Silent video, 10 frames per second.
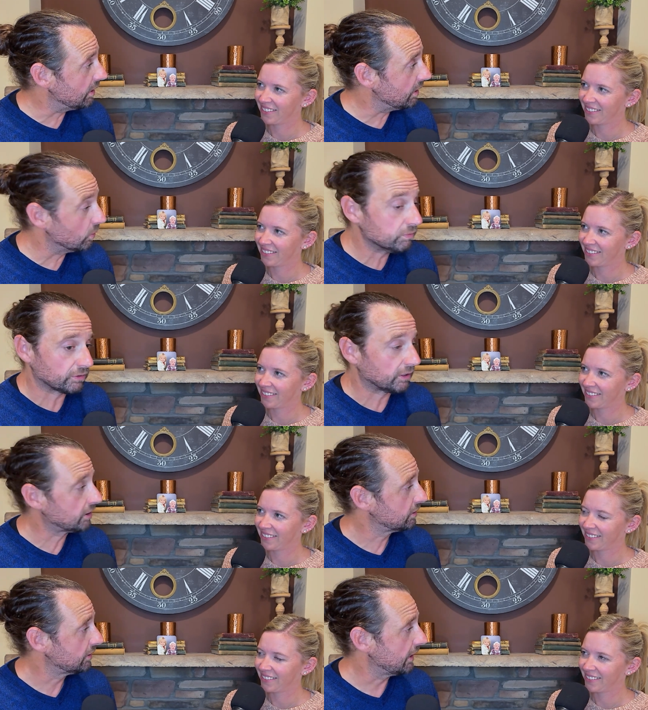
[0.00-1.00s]

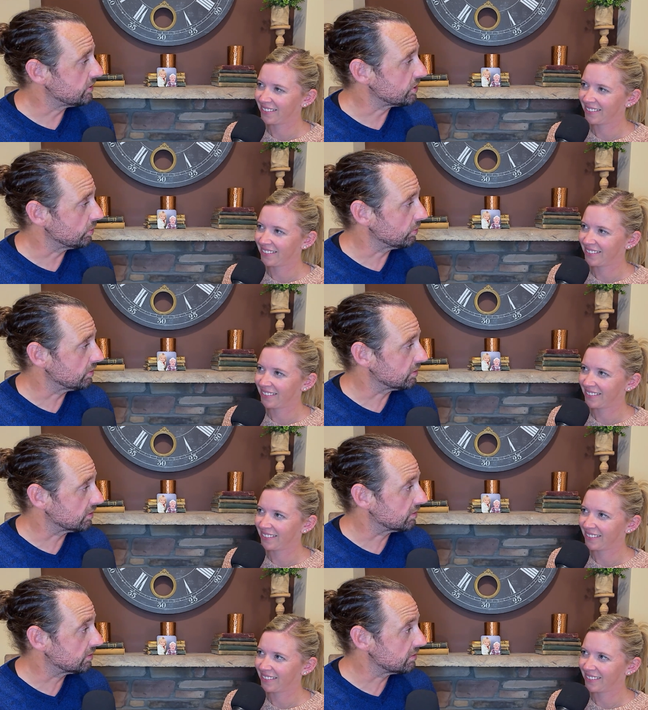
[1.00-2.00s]
Speaker 1: over, and she would
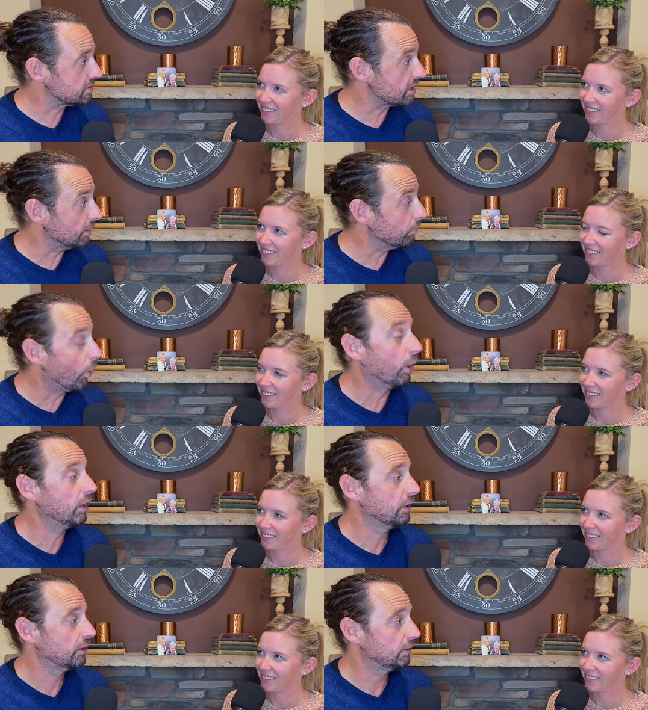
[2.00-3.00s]
just say
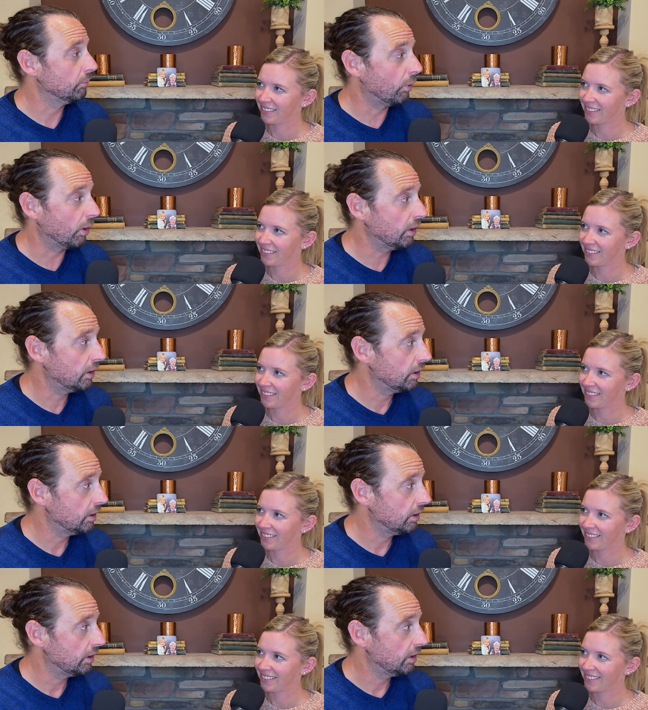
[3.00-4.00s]
more, more,
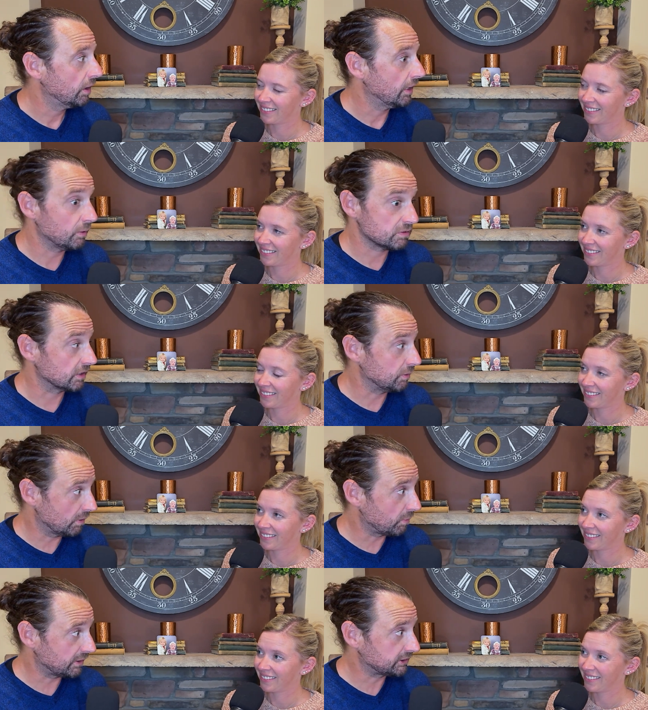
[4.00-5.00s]
and I was like, "You
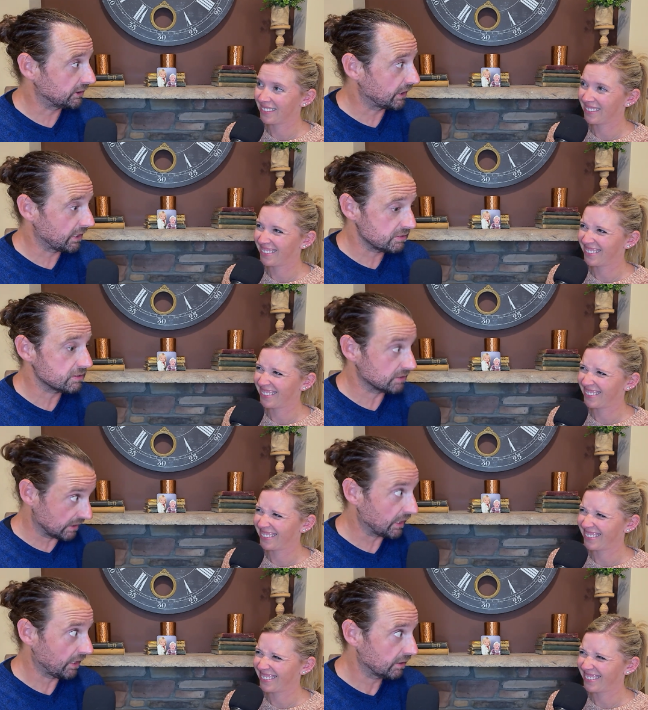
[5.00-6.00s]
want to watch it again?" She's
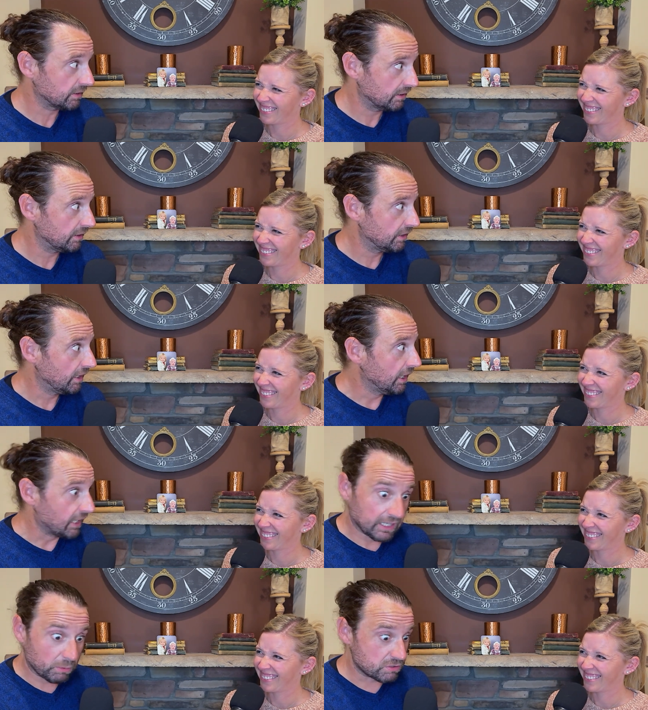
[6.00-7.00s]
like, "Yeah,"
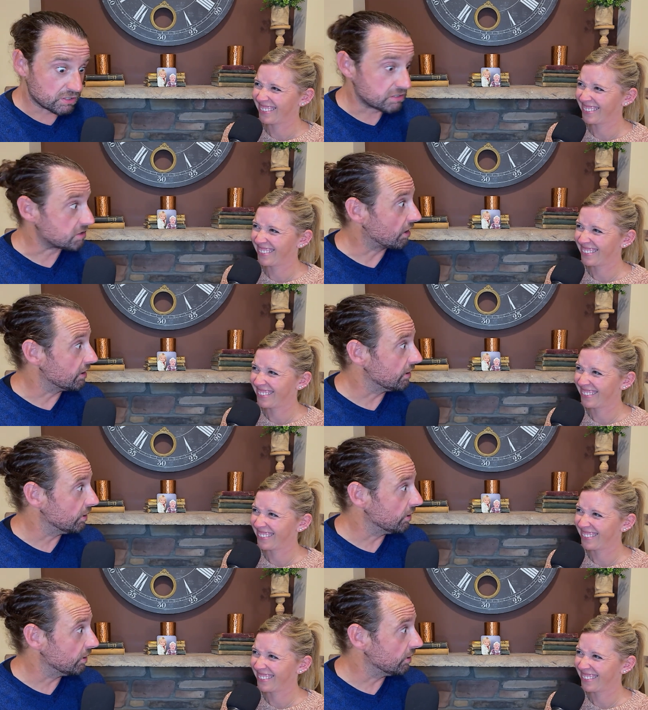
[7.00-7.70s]
and I would just start it